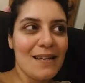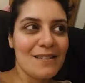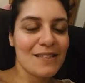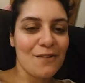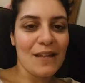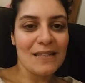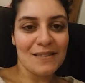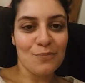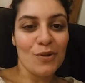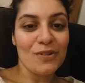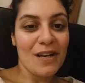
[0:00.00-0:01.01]
So
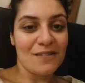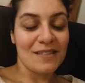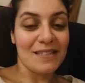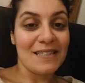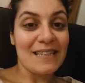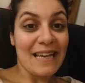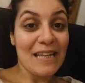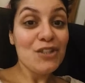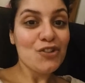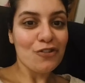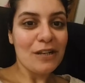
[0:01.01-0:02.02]
that's what narcissistic
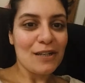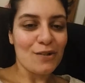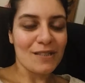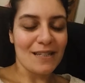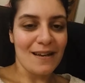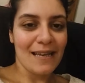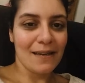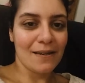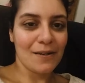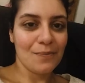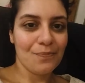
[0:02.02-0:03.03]
injury looks
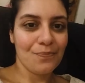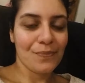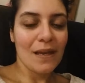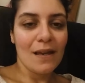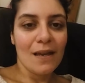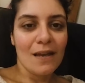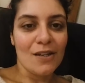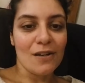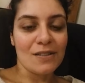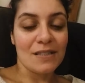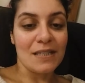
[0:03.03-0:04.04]
like.
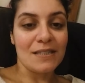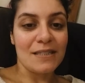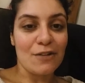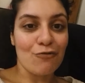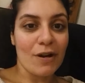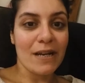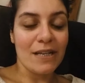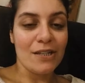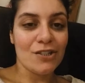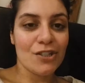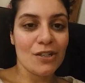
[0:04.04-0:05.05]
Narcissistic
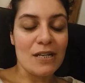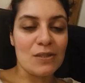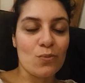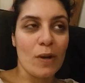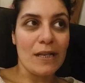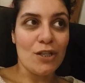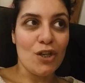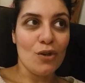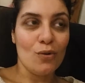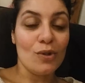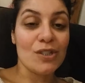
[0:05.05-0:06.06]
rage is when
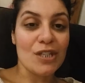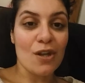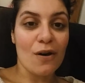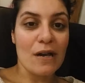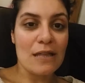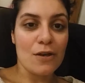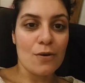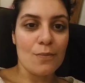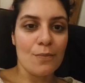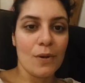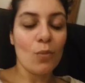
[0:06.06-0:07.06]
you deny
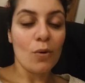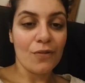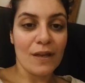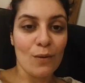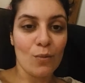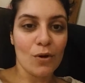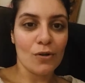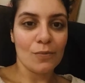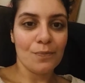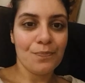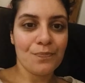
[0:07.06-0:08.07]
them what they
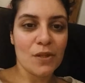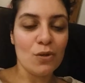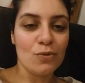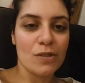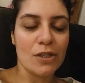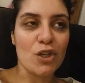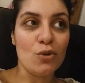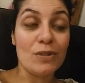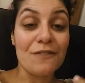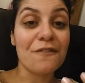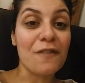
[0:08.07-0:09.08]
want. You
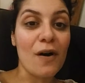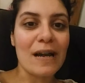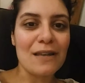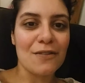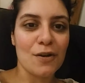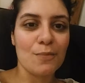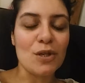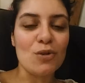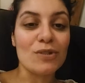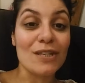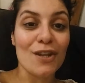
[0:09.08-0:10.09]
defy them,
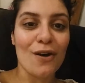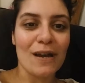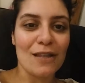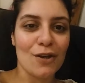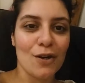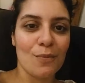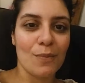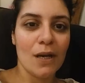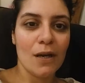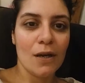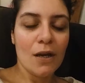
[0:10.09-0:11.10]
you deny them,
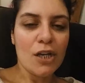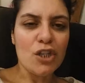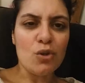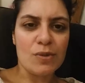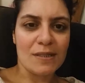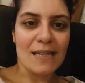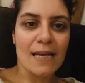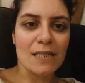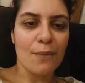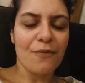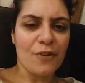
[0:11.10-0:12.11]
you
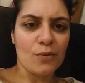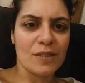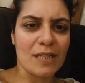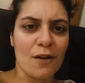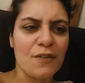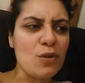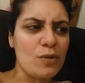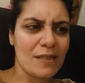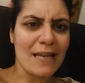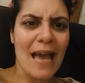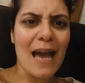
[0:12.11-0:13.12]
stand up for yourself, you
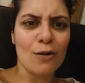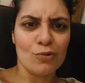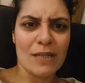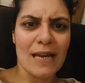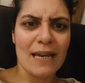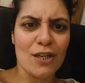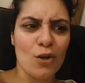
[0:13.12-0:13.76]
say, how dare